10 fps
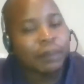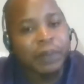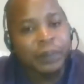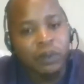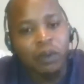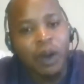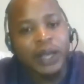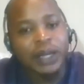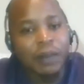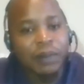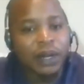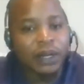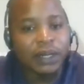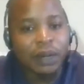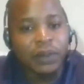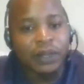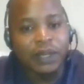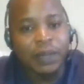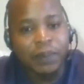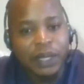people who are in America, when
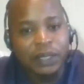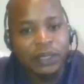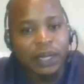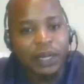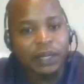they play